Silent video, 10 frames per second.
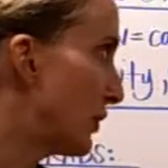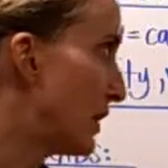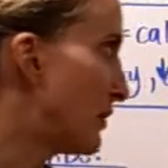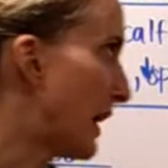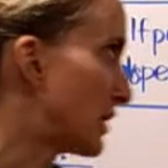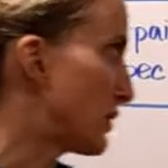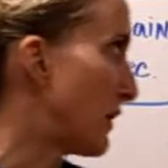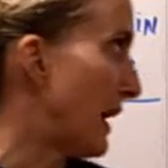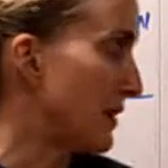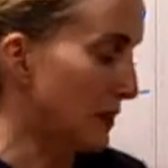in factor
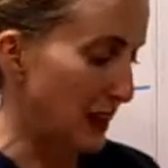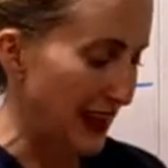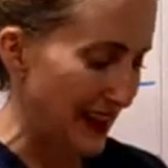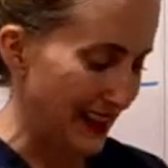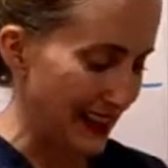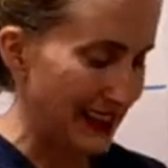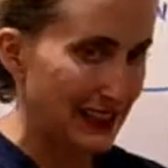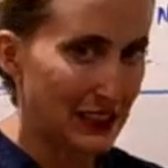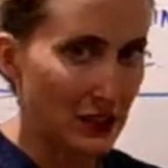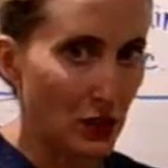V,
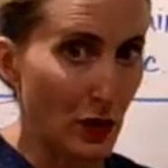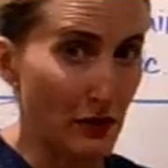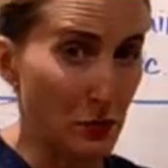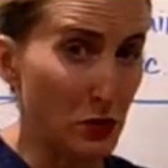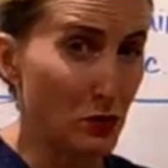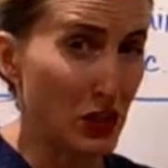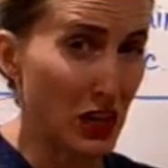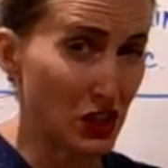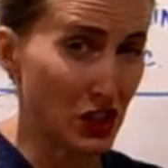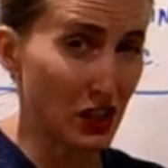Leiden, you have a
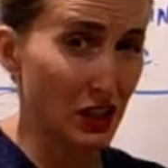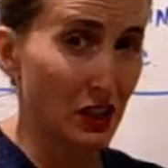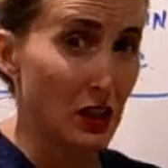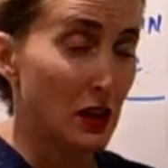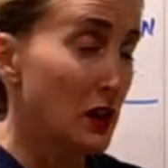mutation,